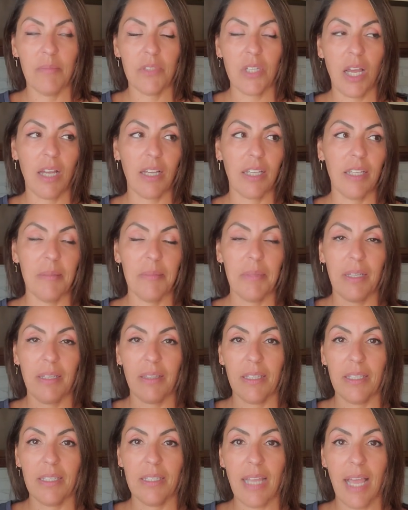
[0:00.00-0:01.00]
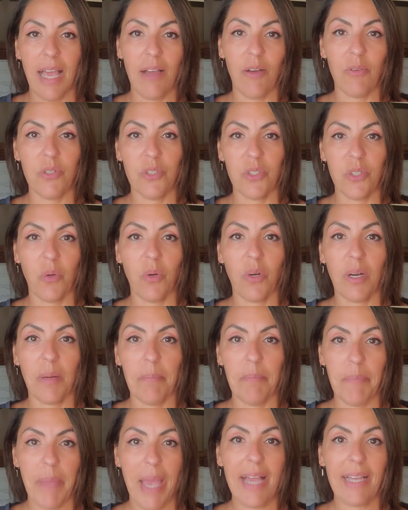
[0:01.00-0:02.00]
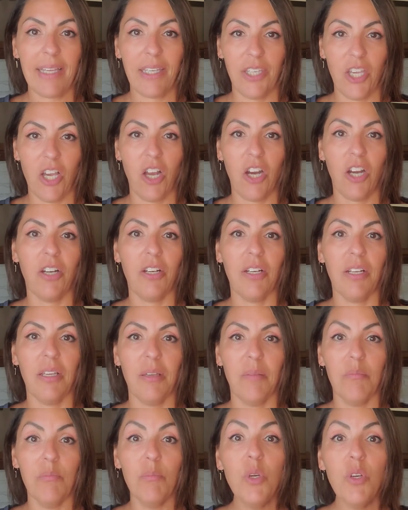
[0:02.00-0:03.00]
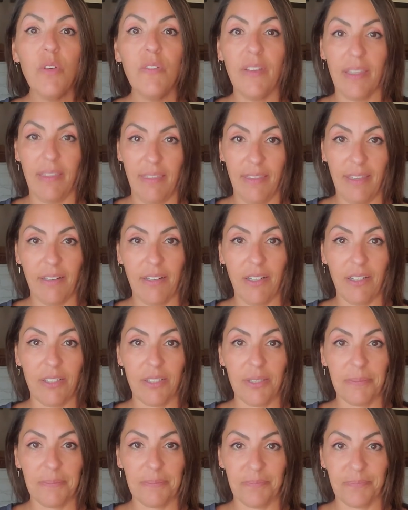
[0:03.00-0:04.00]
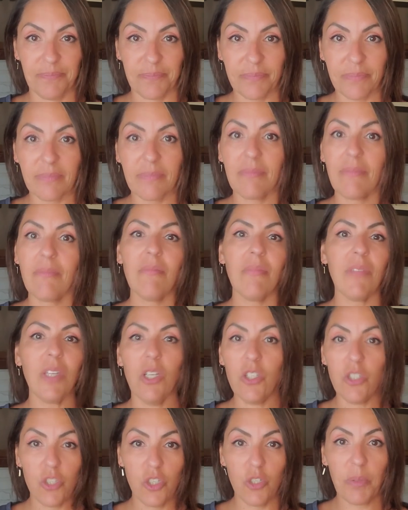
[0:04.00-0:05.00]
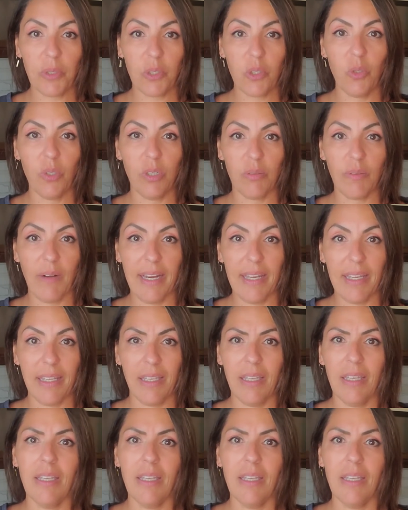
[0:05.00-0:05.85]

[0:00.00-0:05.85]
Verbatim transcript: talking about these outdoor backyard movie theaters. Super cool, right?